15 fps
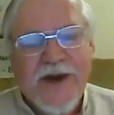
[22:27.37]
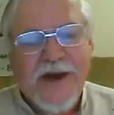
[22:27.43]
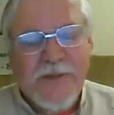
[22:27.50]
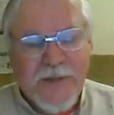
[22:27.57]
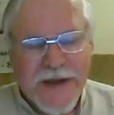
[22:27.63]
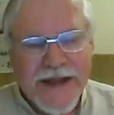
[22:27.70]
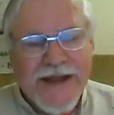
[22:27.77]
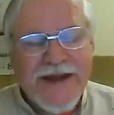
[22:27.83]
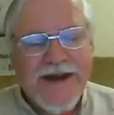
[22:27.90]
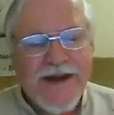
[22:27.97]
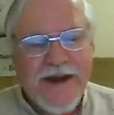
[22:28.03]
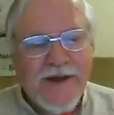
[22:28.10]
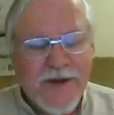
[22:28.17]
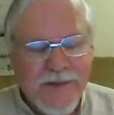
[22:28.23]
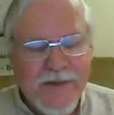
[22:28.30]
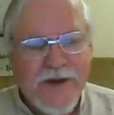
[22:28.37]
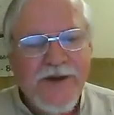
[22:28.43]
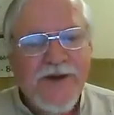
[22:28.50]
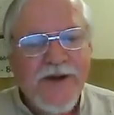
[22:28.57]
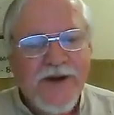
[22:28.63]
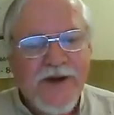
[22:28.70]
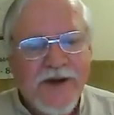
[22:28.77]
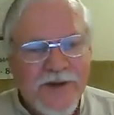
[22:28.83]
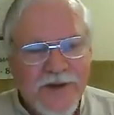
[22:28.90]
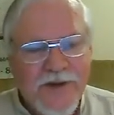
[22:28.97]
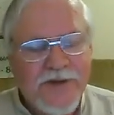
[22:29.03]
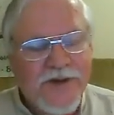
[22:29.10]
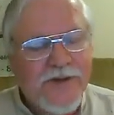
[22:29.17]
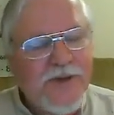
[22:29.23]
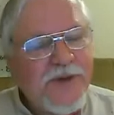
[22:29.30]
our planet, our community, our
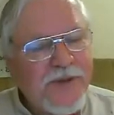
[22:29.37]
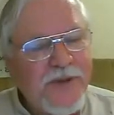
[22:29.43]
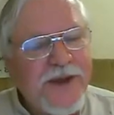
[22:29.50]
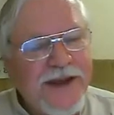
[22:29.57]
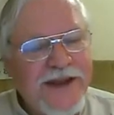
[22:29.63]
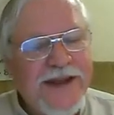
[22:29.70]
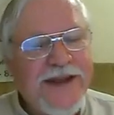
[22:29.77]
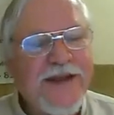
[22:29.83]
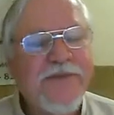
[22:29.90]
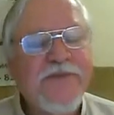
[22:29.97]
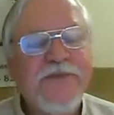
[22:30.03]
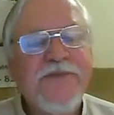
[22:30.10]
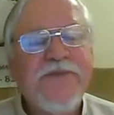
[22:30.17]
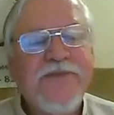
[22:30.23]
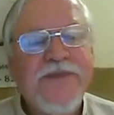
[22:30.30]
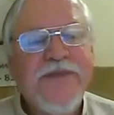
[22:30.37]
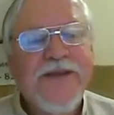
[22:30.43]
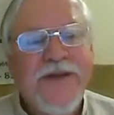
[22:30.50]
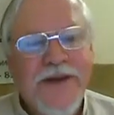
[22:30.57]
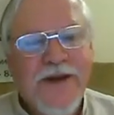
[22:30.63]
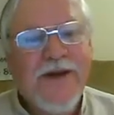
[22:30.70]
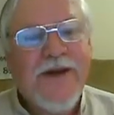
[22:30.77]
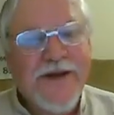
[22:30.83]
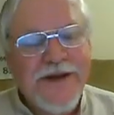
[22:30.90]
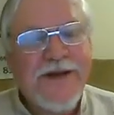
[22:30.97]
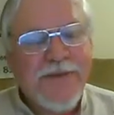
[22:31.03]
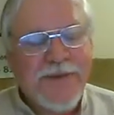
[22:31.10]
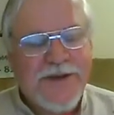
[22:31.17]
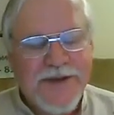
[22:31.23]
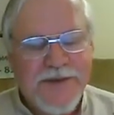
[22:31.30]
culture. We really are
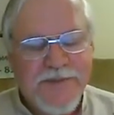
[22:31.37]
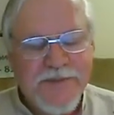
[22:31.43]
limited.